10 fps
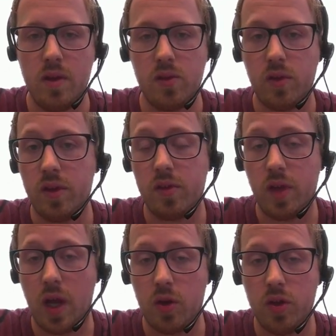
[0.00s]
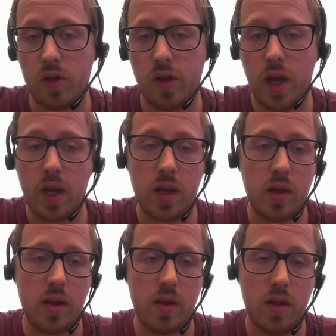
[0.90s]
So this is how it looks
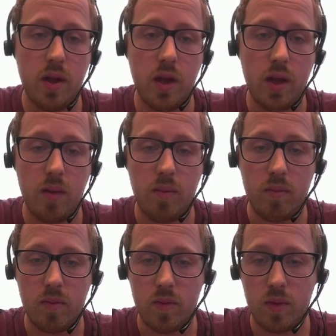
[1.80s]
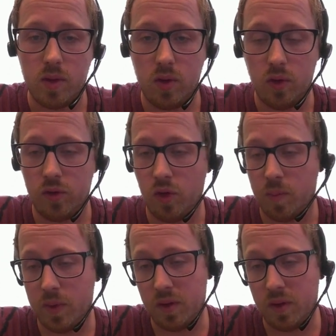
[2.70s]
like. On top,